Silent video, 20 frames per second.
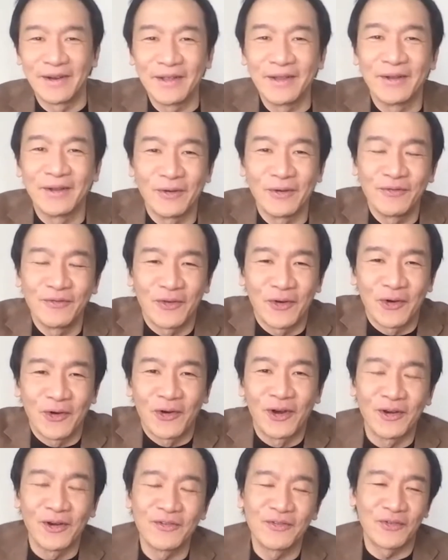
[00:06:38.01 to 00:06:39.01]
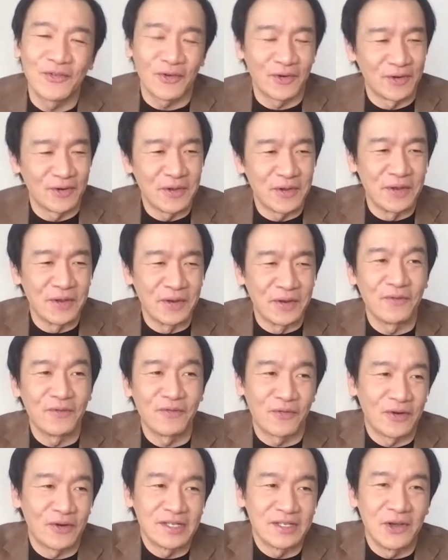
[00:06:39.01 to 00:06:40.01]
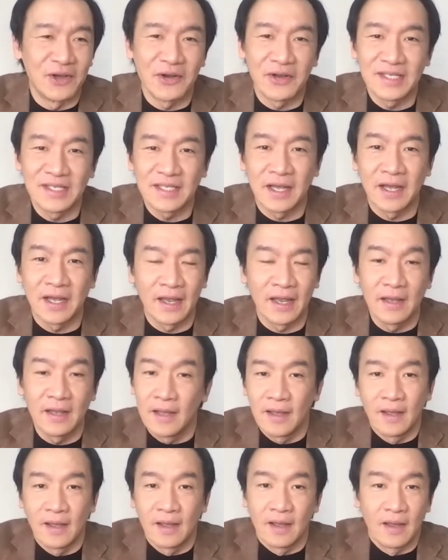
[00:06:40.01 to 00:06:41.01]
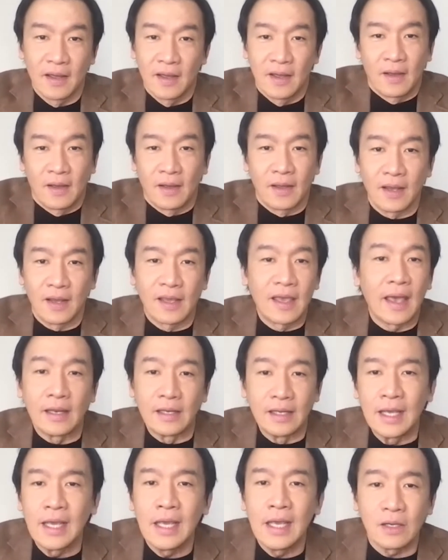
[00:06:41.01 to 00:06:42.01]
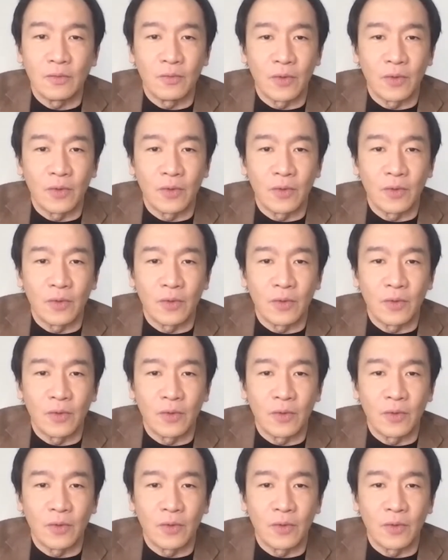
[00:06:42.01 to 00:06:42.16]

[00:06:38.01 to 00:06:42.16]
you know, for for you know for as long as I can eat.